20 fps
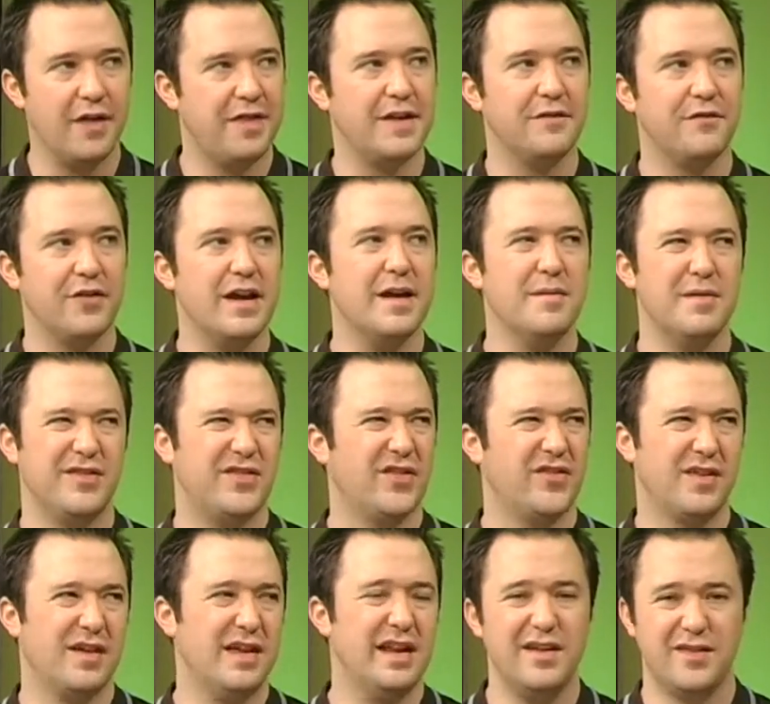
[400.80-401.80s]
I think for him it
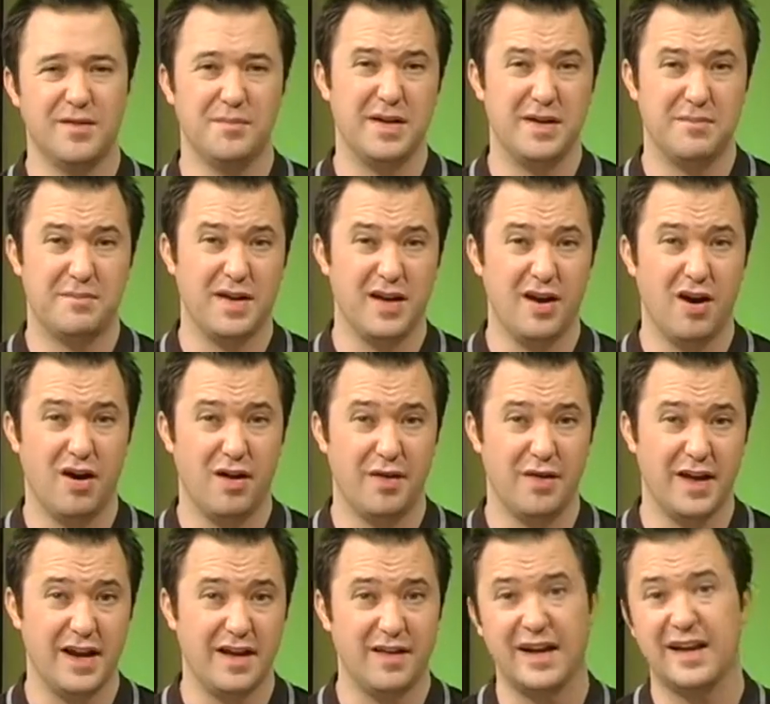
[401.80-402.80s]
is a big PR thing.